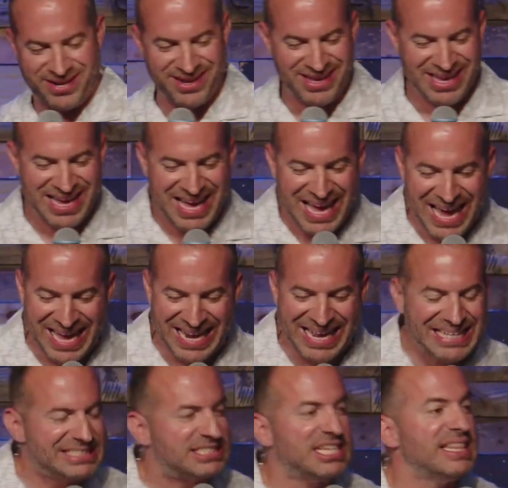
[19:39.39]
and, and
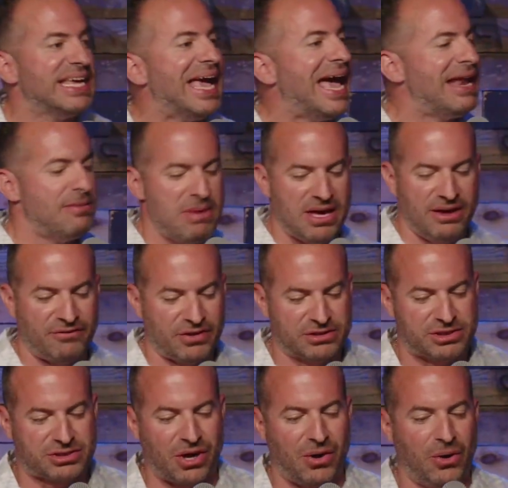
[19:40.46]
it's to the enemy of your
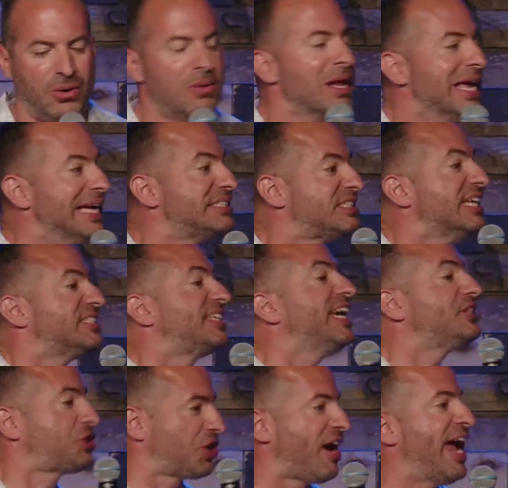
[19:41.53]
soul. It says,
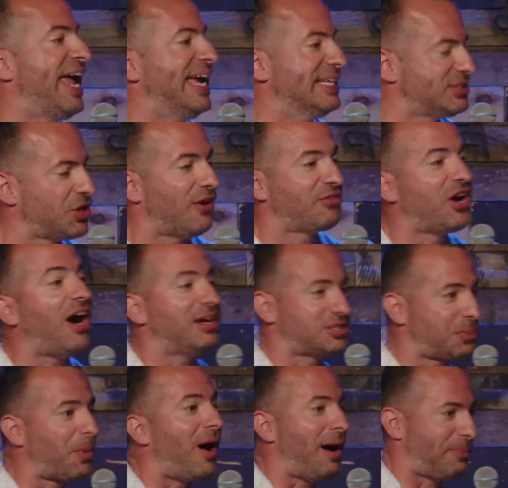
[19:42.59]
get your hands off God's
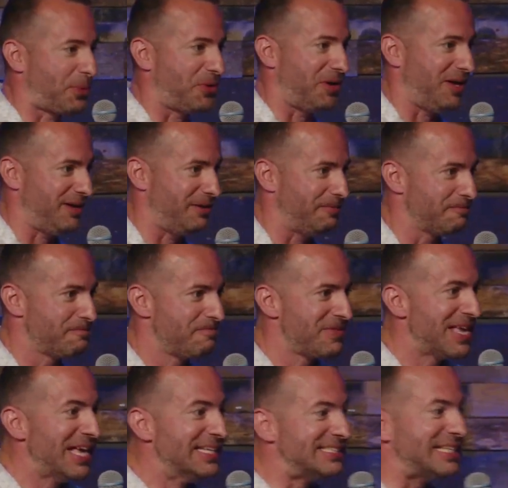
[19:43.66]
property. Yeah.
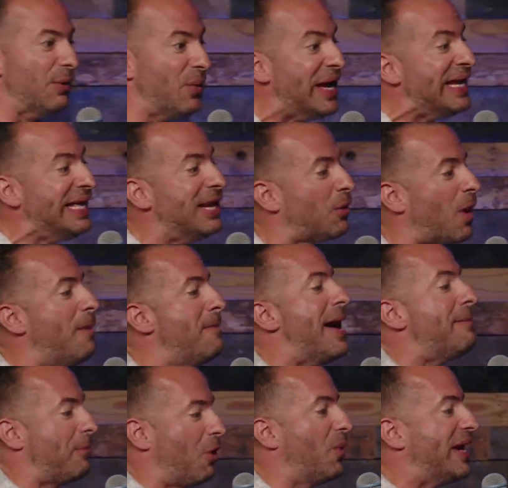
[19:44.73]
See, we need to
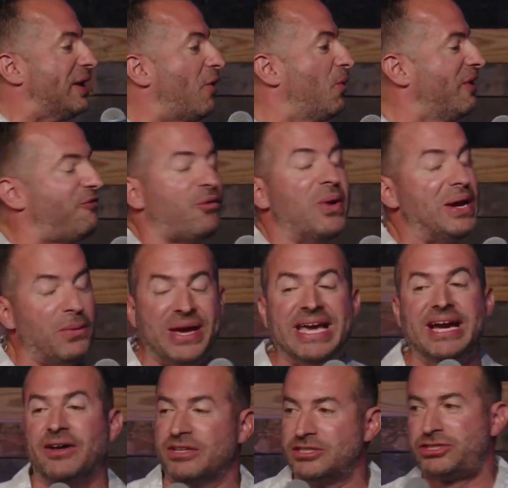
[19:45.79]
remember we, we, we,
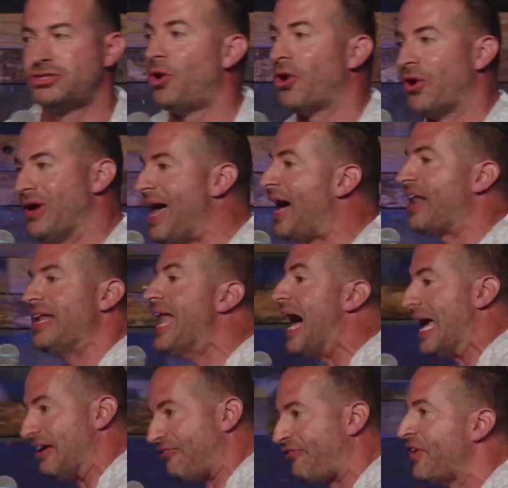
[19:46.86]
yield a sword, not a
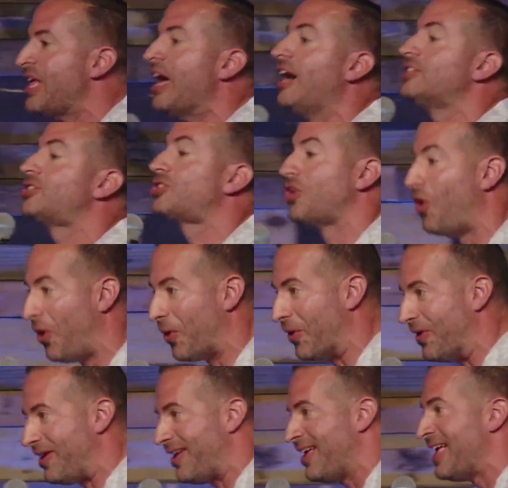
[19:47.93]
knife, a
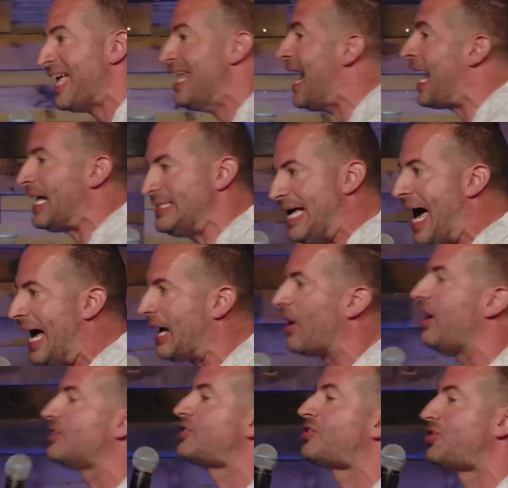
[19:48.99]
sword, not a dagger,
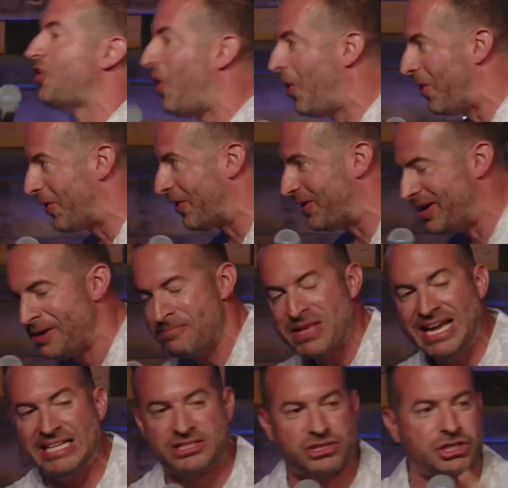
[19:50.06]
a sword.
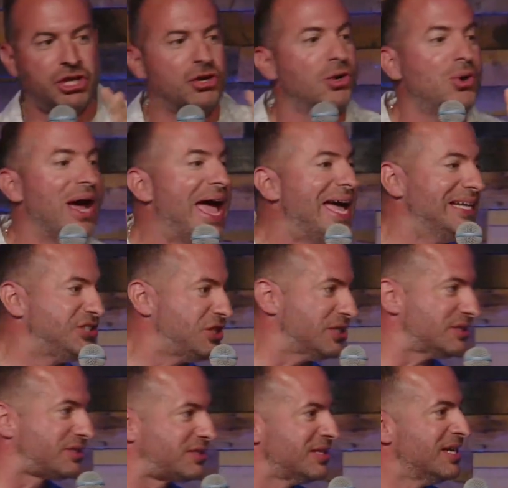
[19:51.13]
It's two
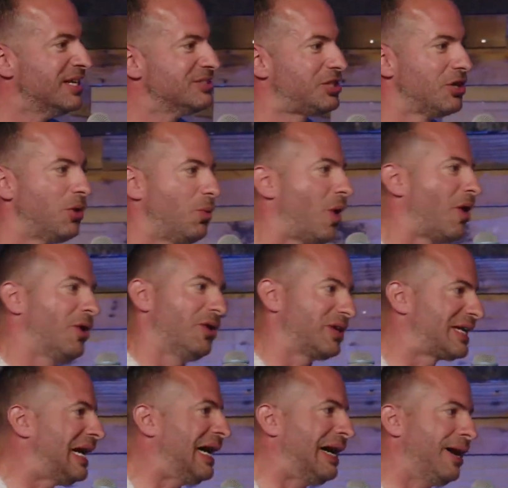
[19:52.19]
edges to the world
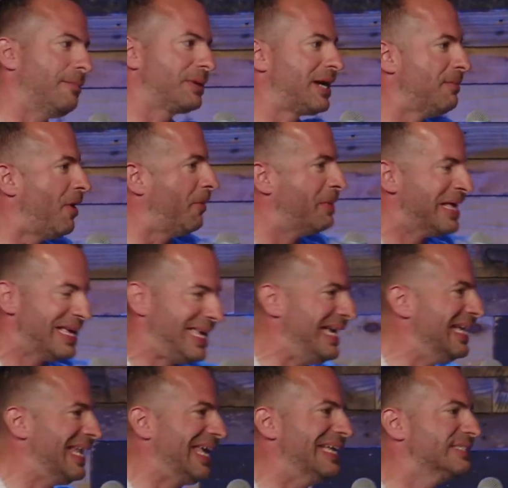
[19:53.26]
come. Come on,
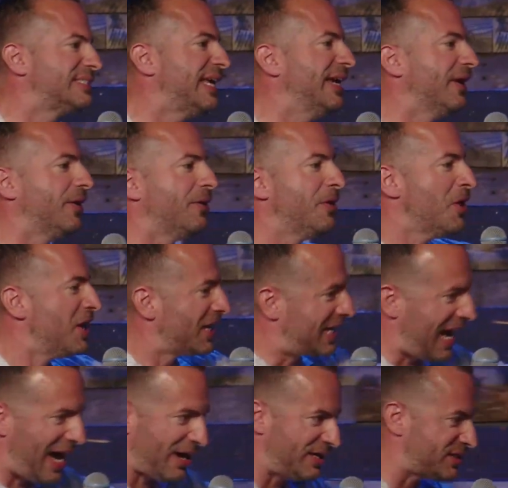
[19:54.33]
healing is here.
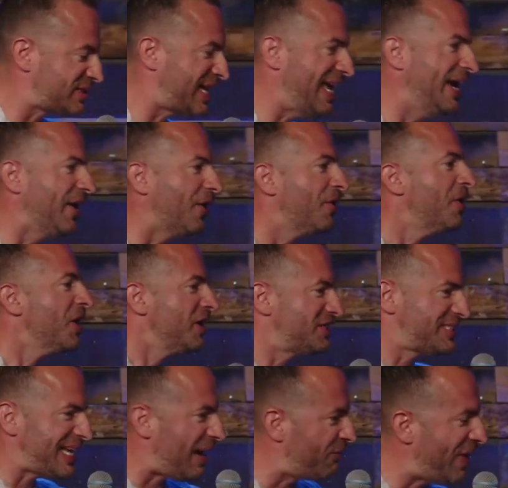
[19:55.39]
God is here.
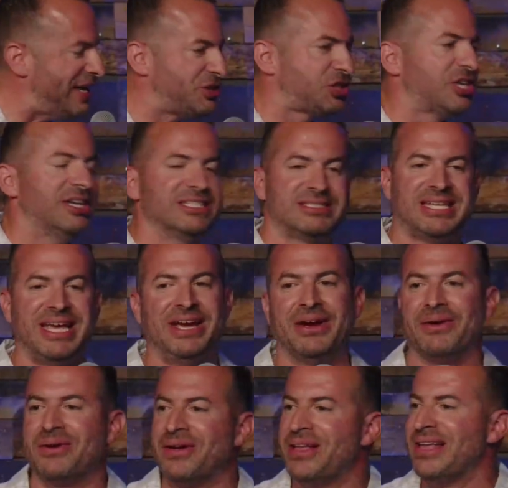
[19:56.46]
Salvation is
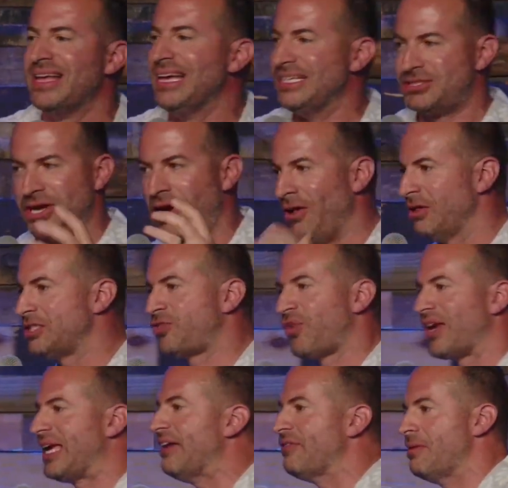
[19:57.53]
here. It's all is
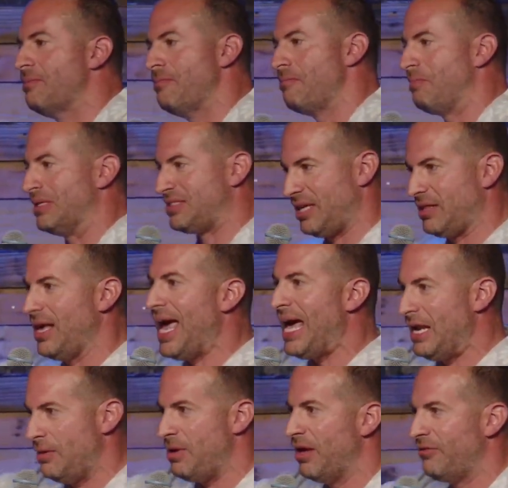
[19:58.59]
forgiven, but to the
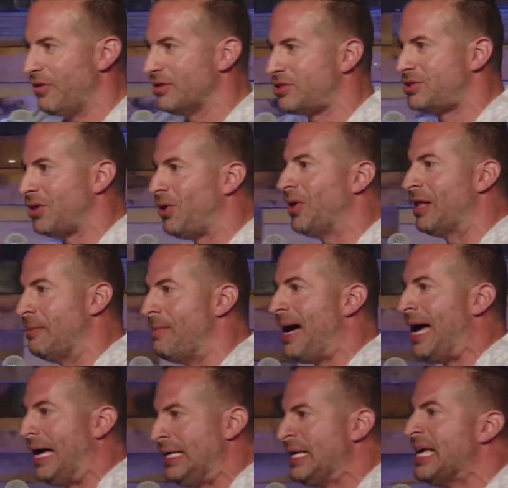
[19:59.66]
enemy of your soul and
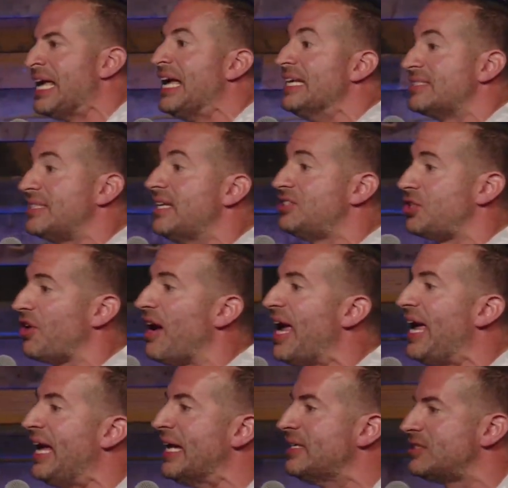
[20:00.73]
mine is get your
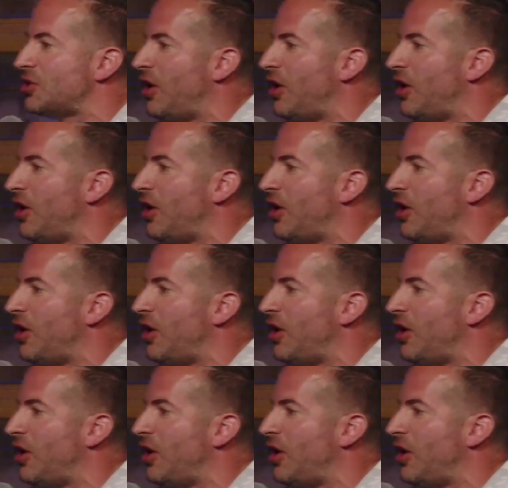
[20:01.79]
hands